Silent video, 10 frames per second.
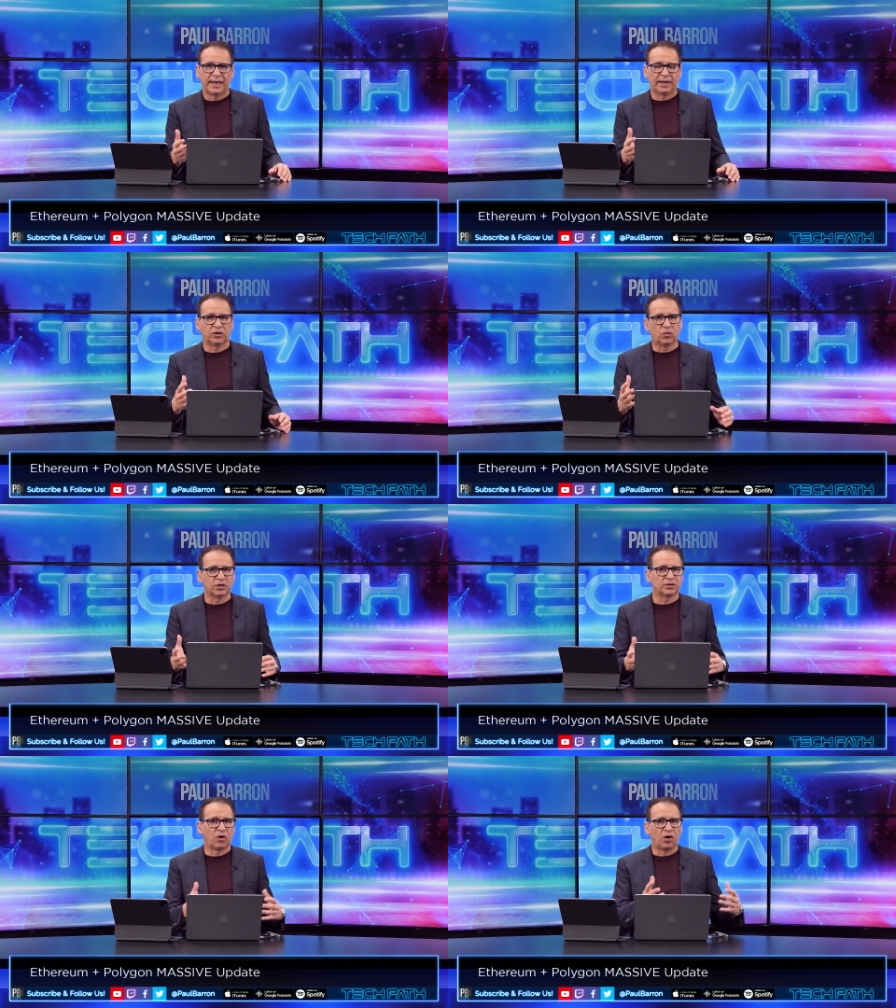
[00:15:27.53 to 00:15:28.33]
And of
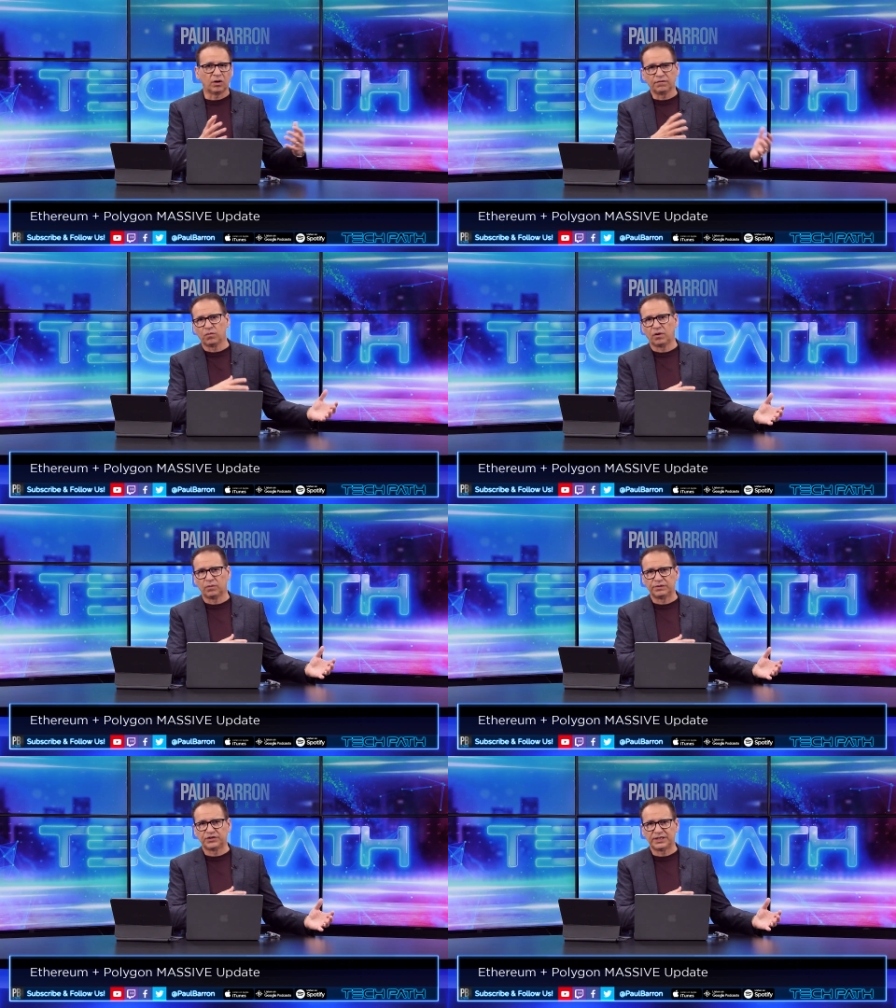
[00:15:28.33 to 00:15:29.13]
course, all of what
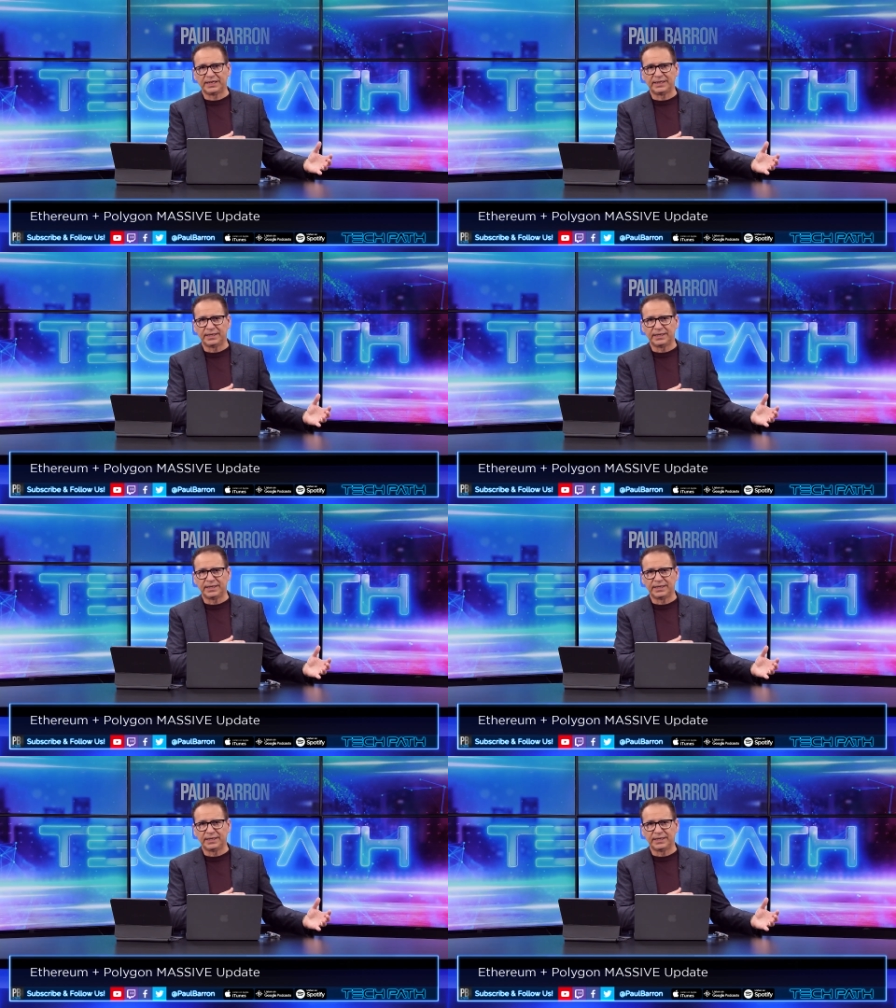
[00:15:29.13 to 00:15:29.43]
we've seen